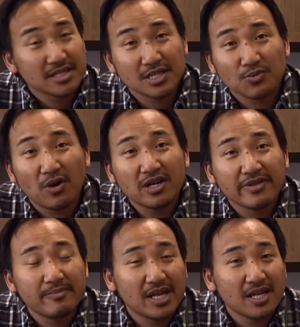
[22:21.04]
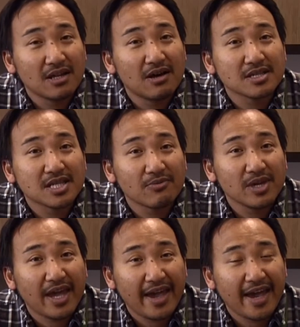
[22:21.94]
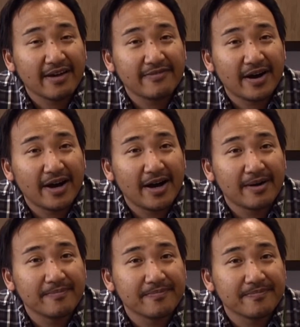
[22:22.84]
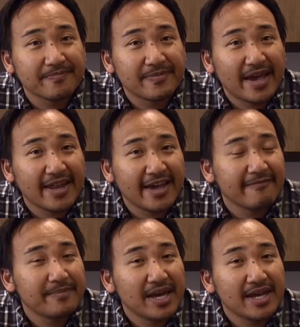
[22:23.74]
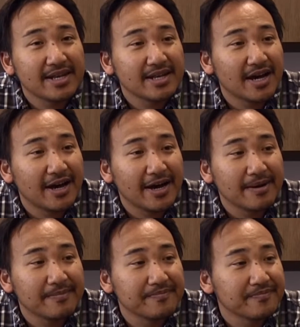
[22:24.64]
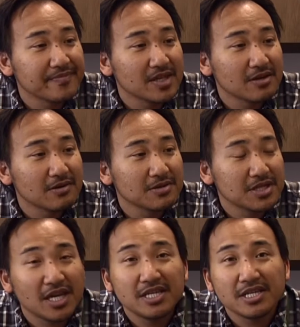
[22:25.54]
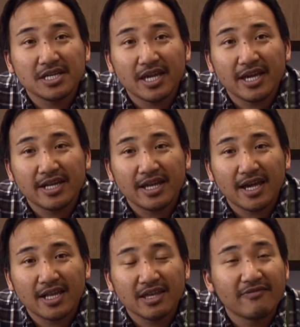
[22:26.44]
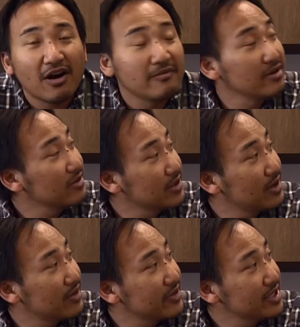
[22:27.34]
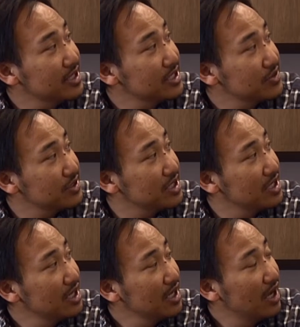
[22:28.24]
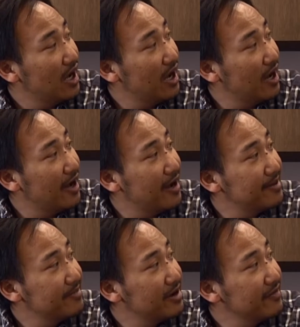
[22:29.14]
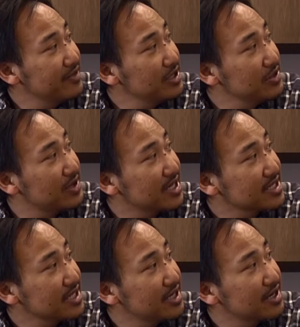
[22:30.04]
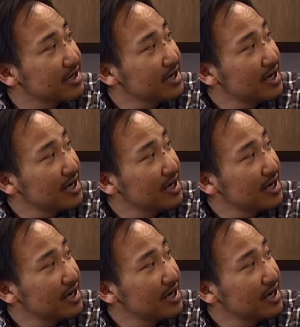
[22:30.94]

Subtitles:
just one of the many laws that we have that have been changing and evolving throughout the history of the U.S. here.